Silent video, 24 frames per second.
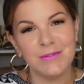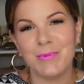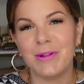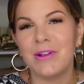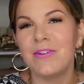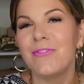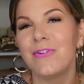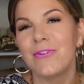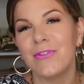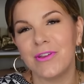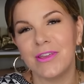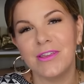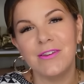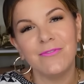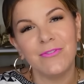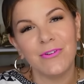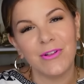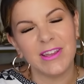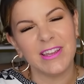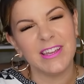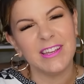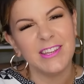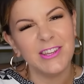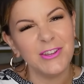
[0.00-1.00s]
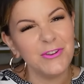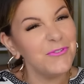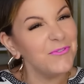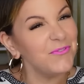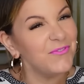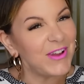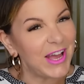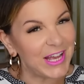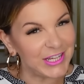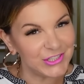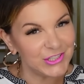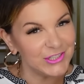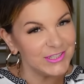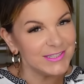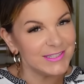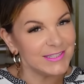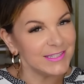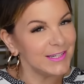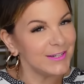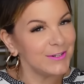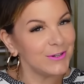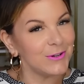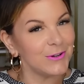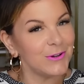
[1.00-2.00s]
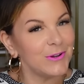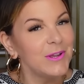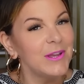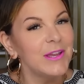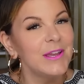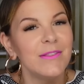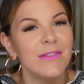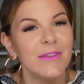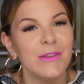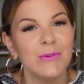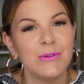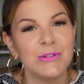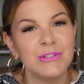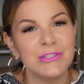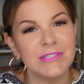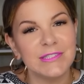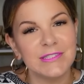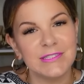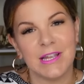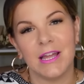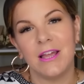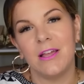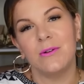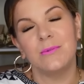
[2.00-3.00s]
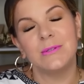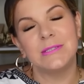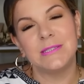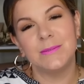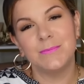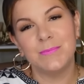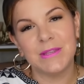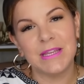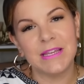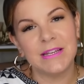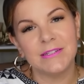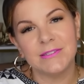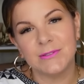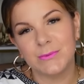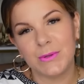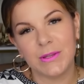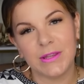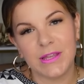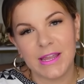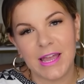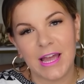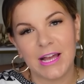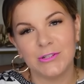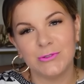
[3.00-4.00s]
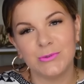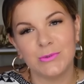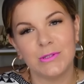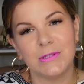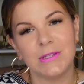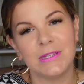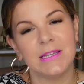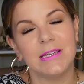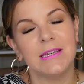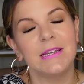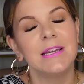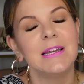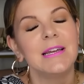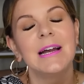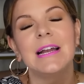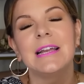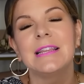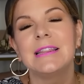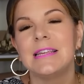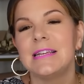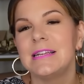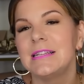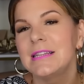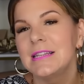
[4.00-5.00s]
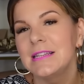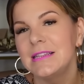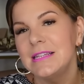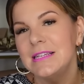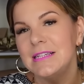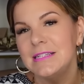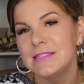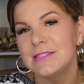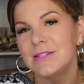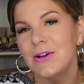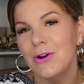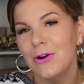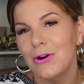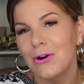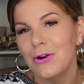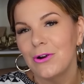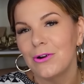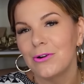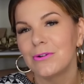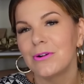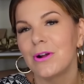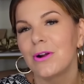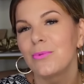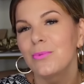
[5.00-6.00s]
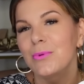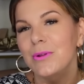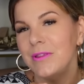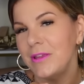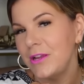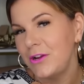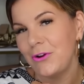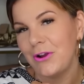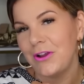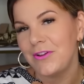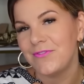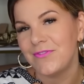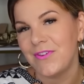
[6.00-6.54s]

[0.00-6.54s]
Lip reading: But if you're looking for like a cute fashion sneaker that you can just style with some things really casually, I think that these are a really great